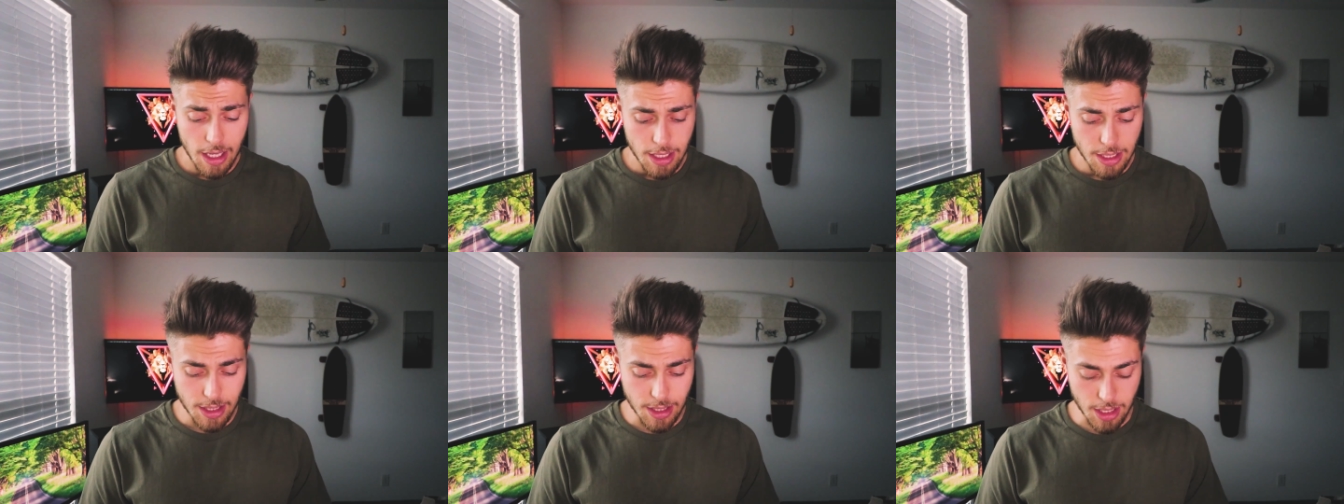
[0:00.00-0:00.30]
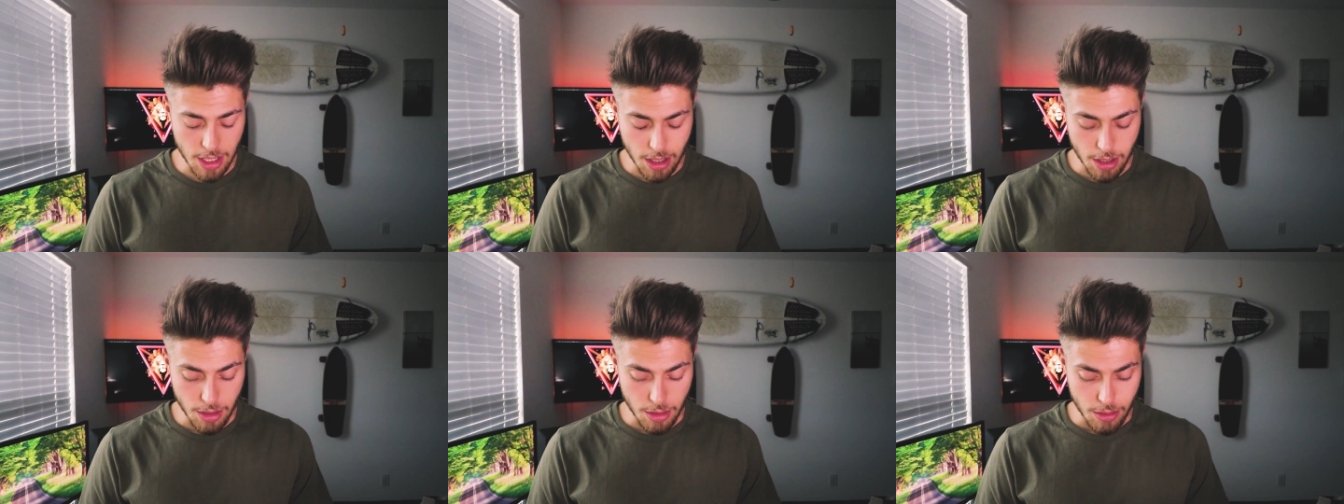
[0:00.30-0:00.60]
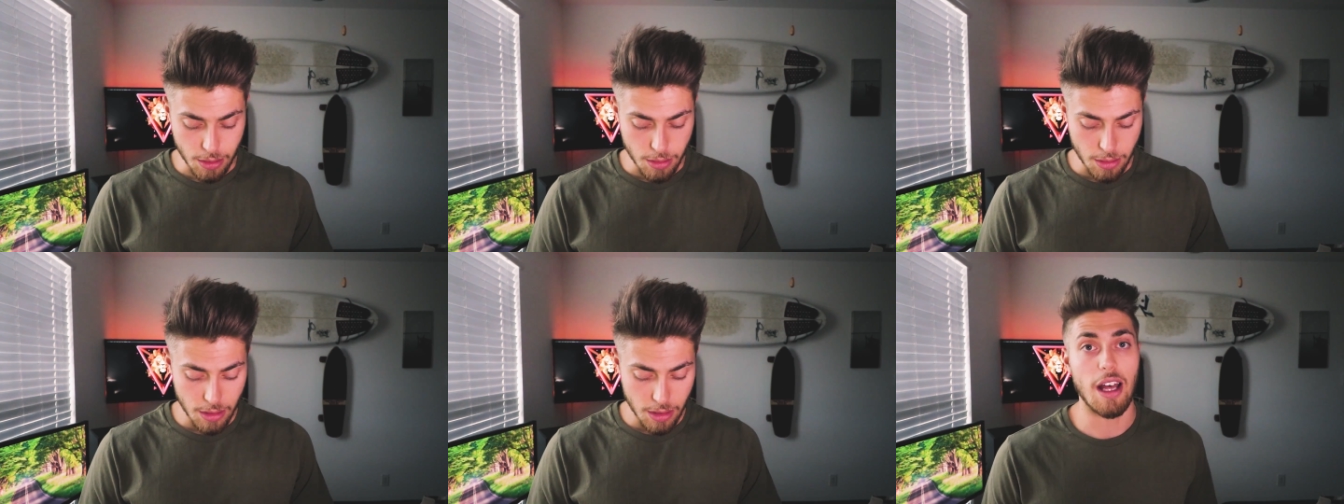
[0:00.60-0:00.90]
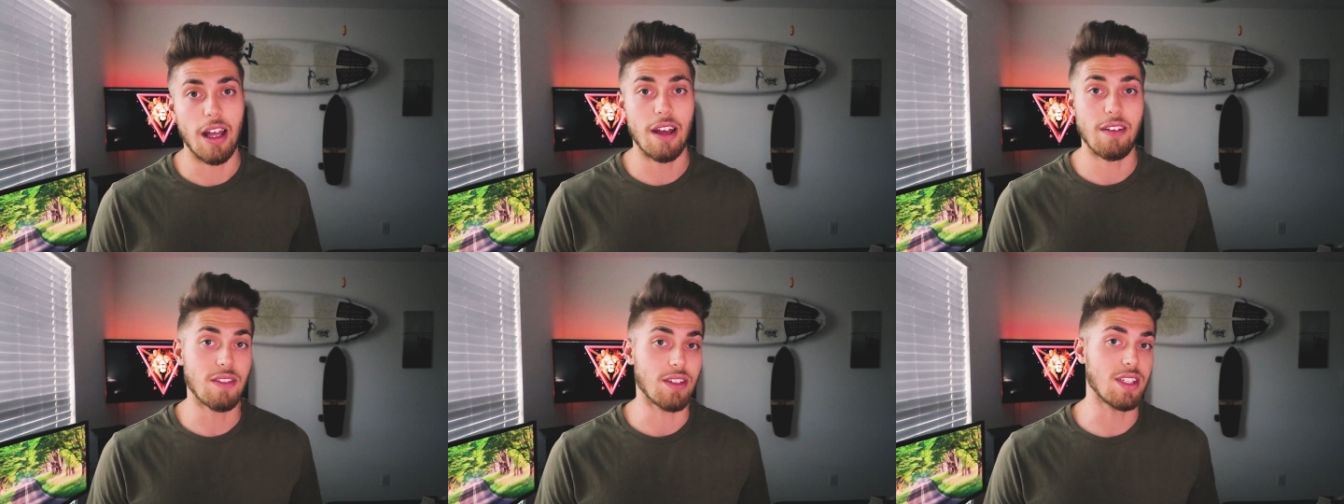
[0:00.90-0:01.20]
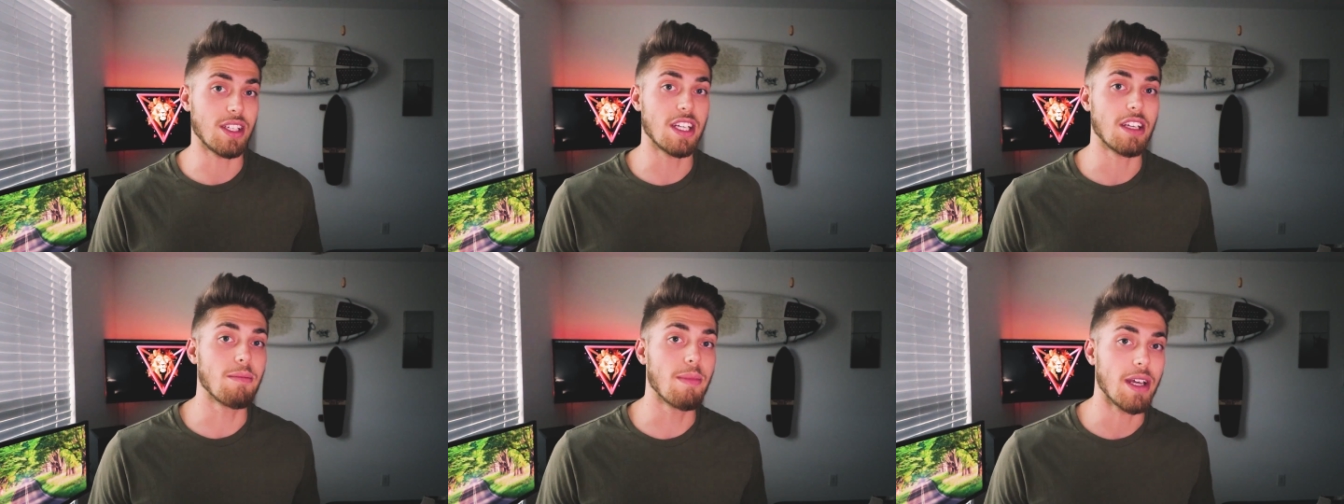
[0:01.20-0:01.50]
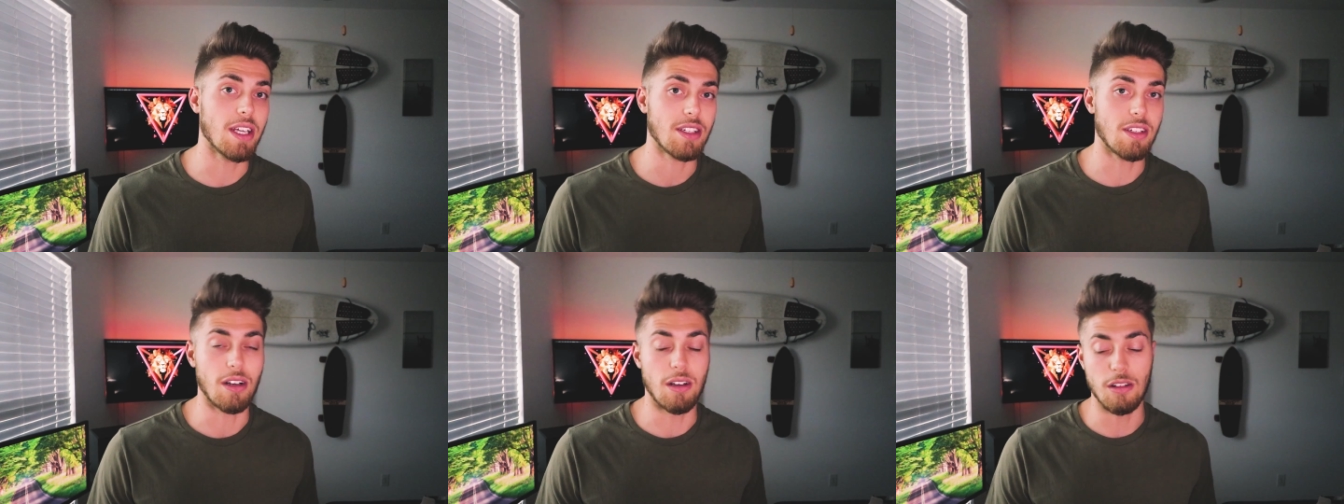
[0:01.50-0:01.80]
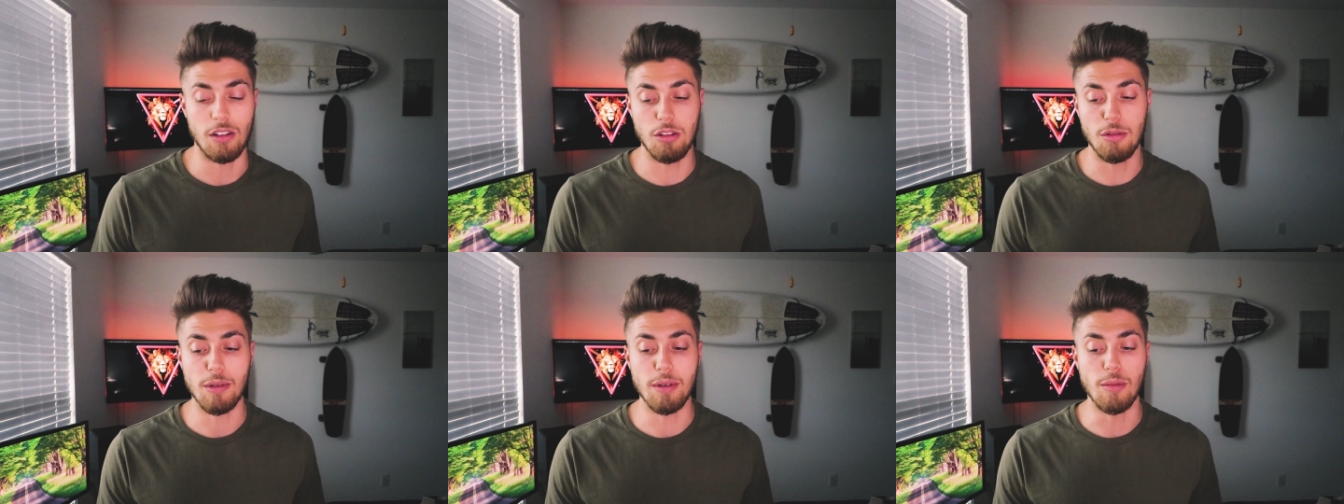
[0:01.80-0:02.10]
so I'll have to see based on
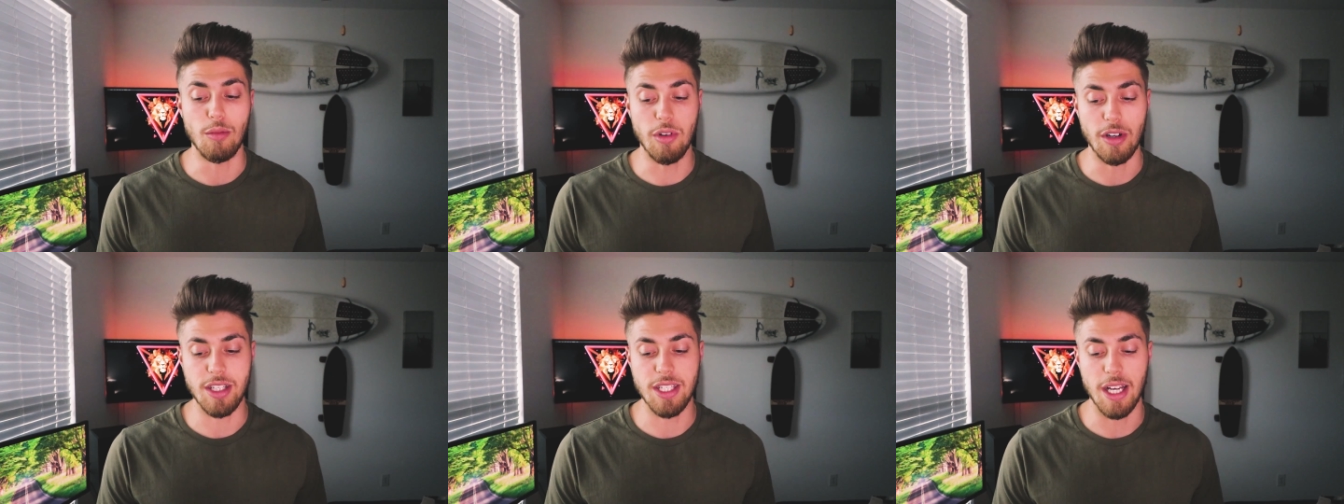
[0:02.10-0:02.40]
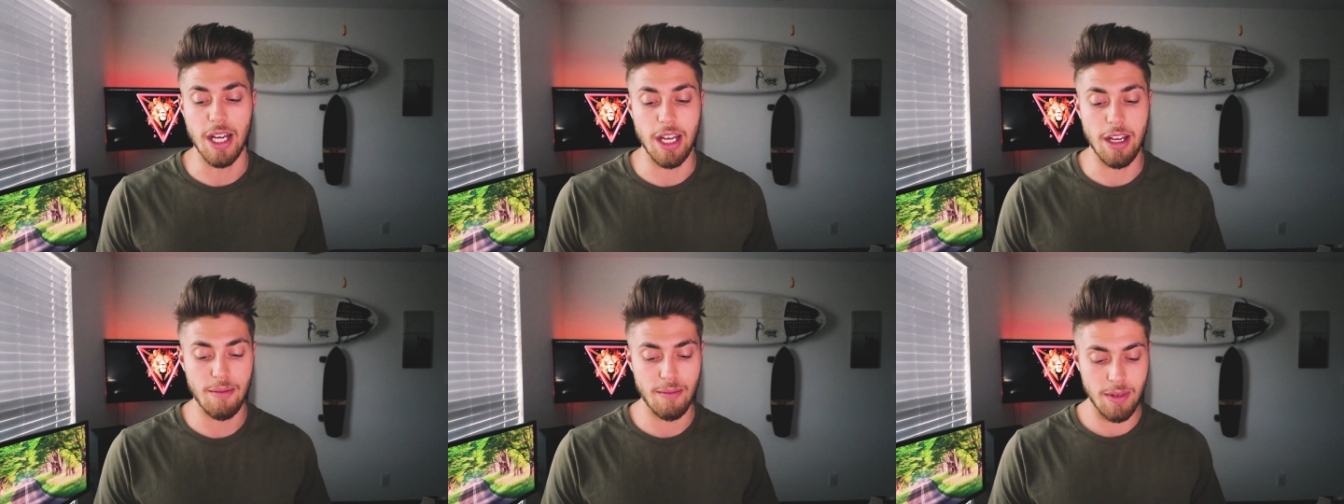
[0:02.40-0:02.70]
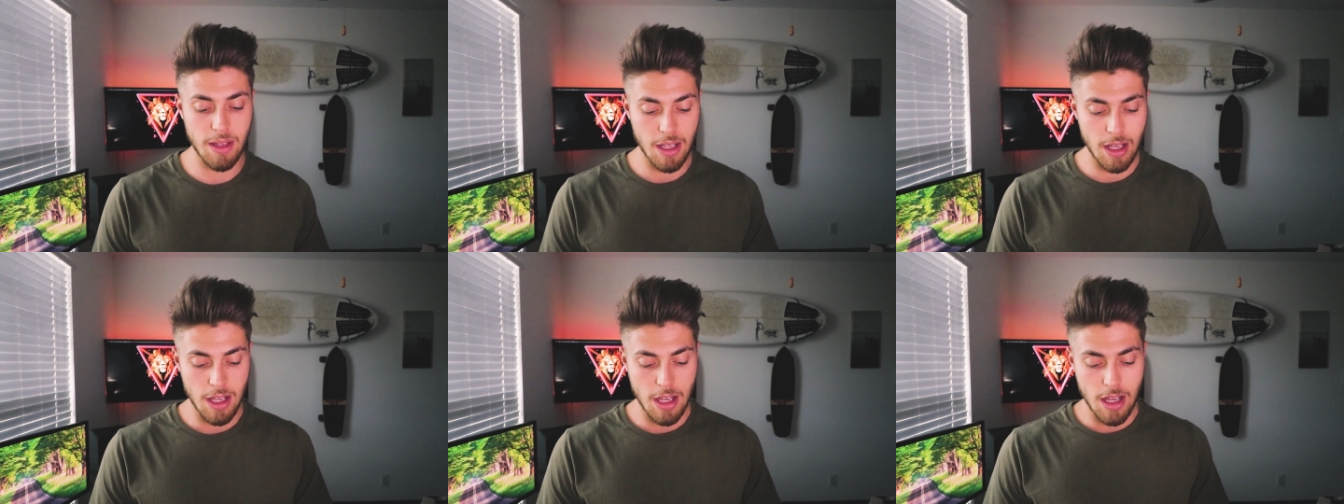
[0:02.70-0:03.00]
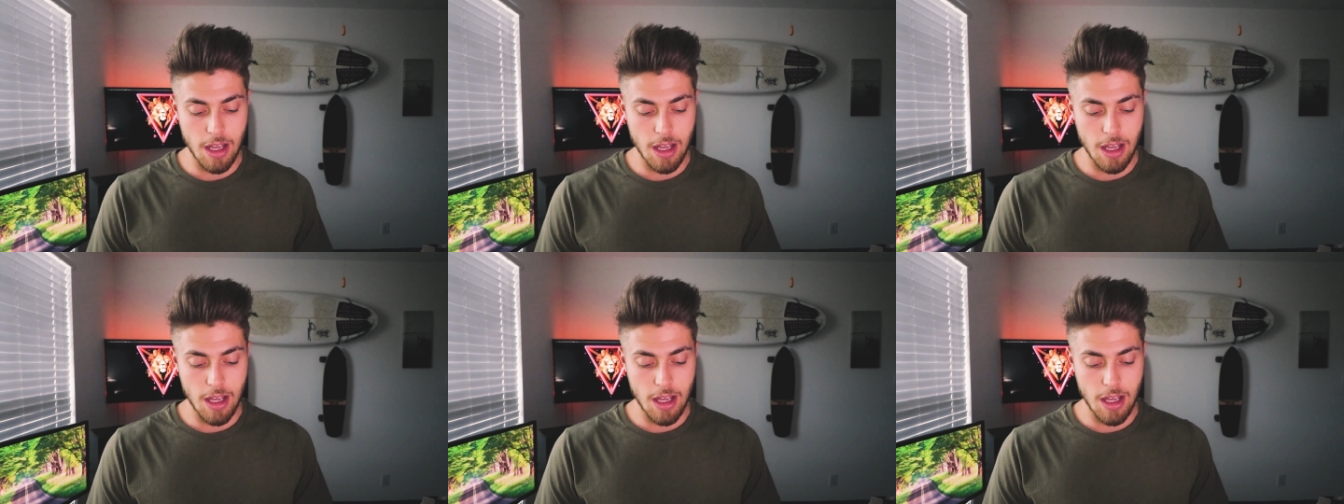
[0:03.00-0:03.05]
a little bit more time.